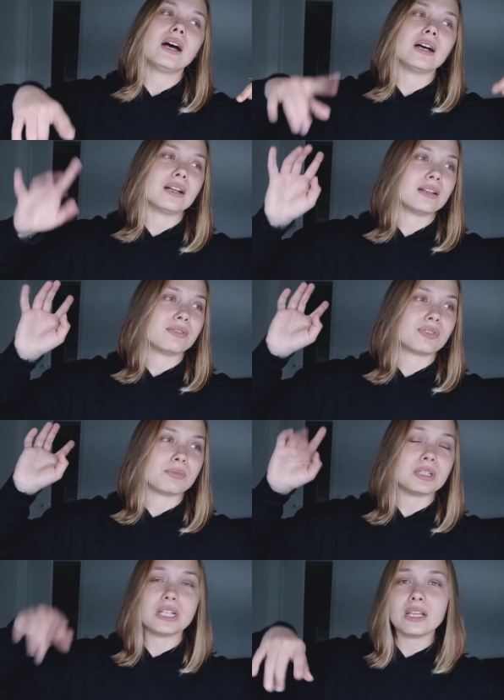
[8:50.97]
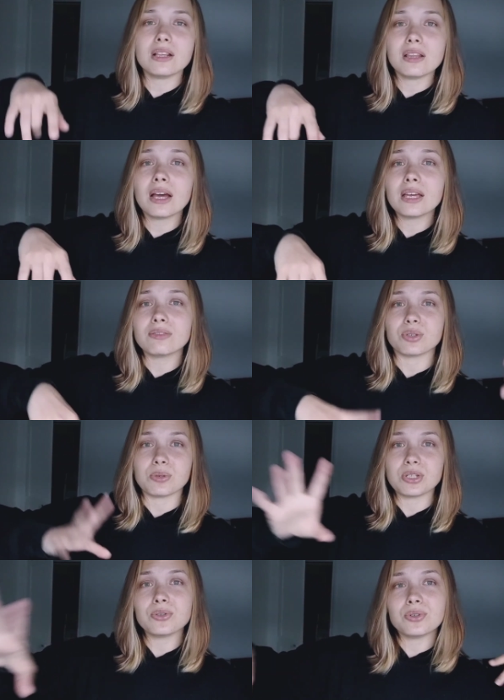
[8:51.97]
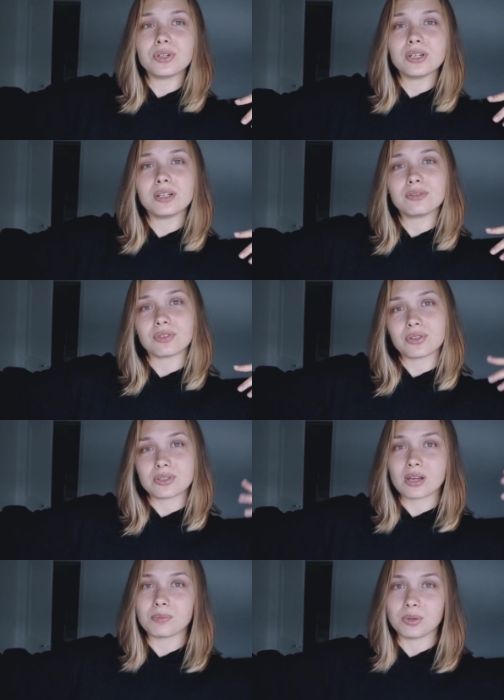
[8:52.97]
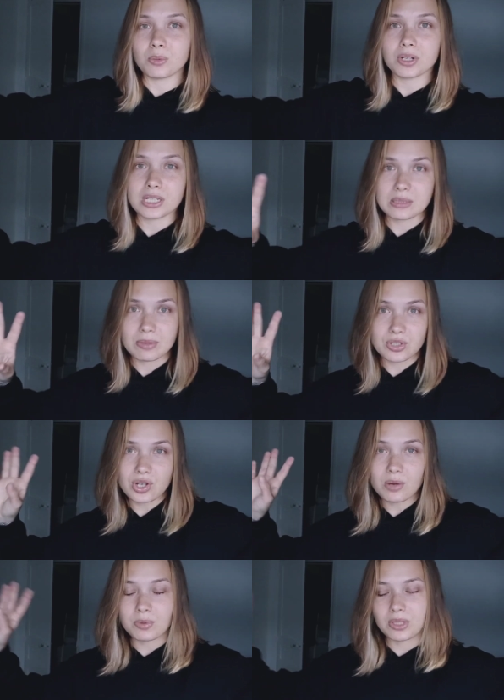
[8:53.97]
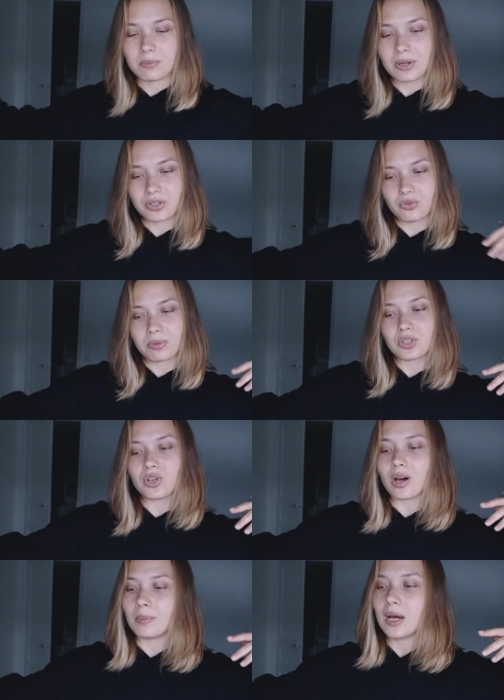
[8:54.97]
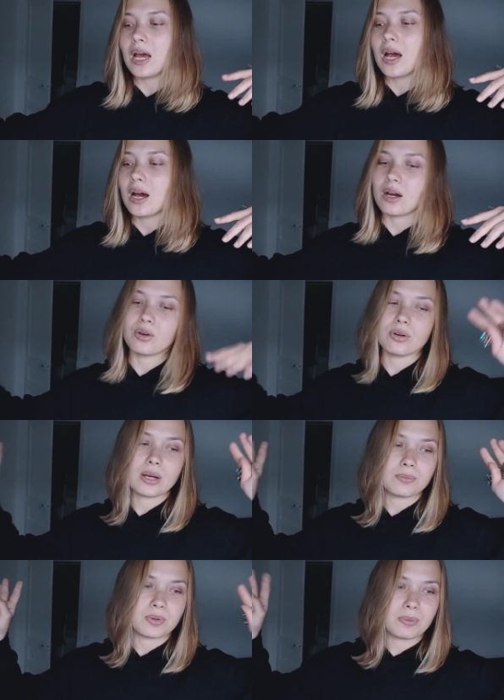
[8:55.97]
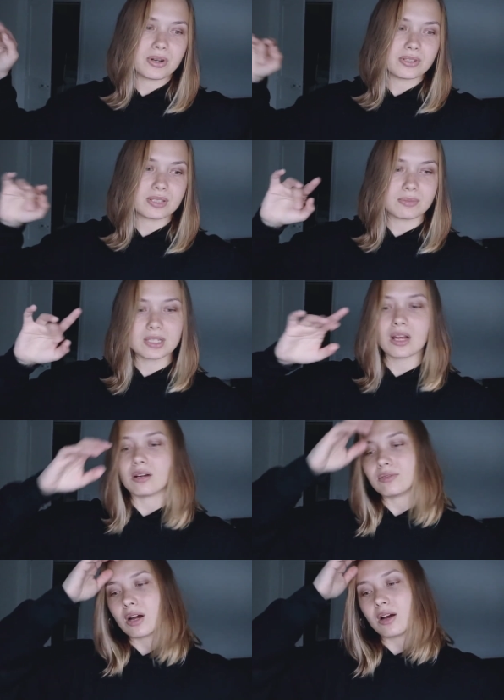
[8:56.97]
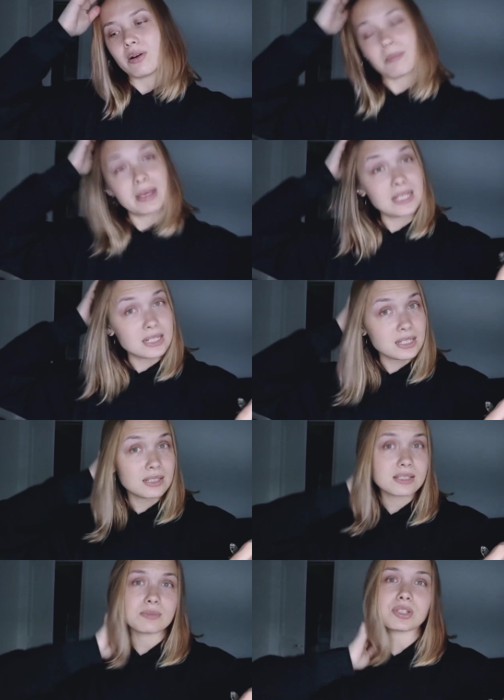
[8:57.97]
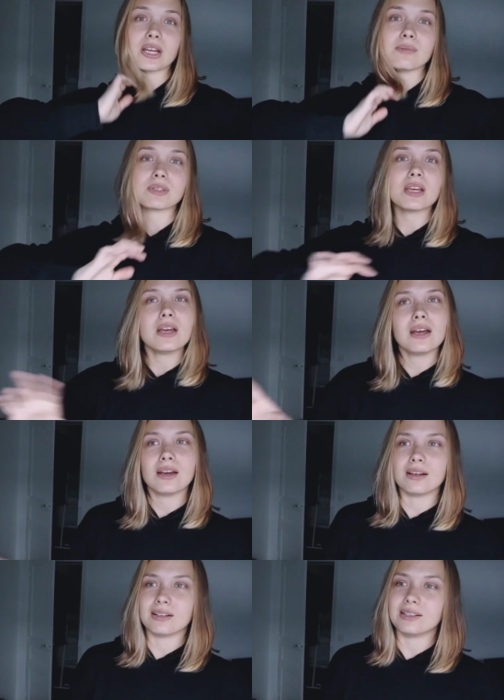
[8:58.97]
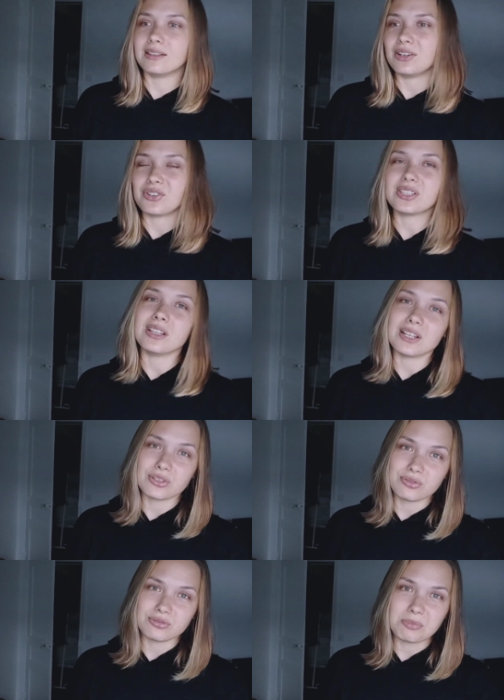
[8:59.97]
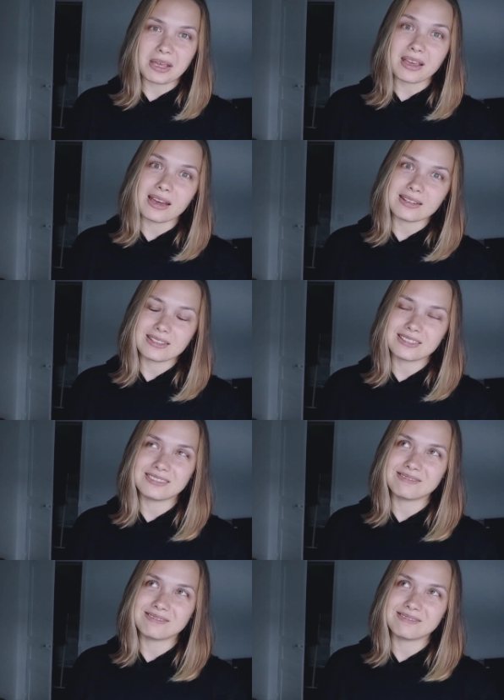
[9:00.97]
uh, from the daily life, what we're doing, for example, what is my job, what is part of my job, how I'm preparing some stuff, how I'm editing sometimes. Uh, there is a lot of my cat,